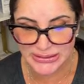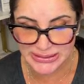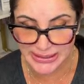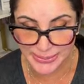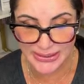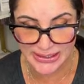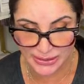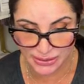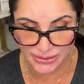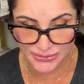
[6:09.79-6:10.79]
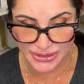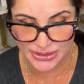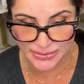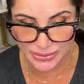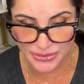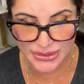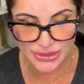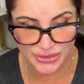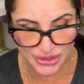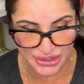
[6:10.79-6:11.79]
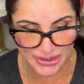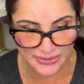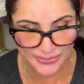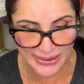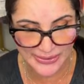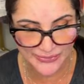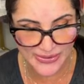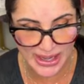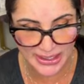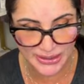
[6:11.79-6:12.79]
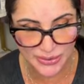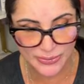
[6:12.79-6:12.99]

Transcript: tip needles for smooth insertion in fine